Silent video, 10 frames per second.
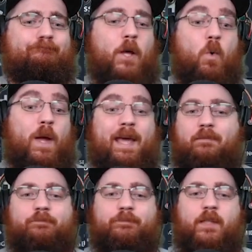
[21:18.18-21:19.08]
Okay.
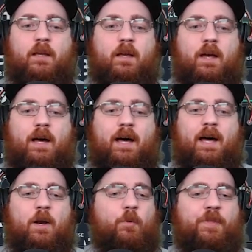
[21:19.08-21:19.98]
Uh,
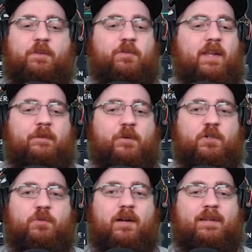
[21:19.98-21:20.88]
I don't think there's any
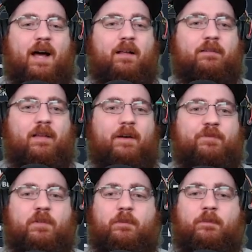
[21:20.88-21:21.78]
first-round talents
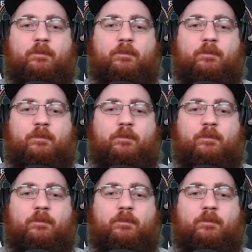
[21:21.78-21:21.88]
left.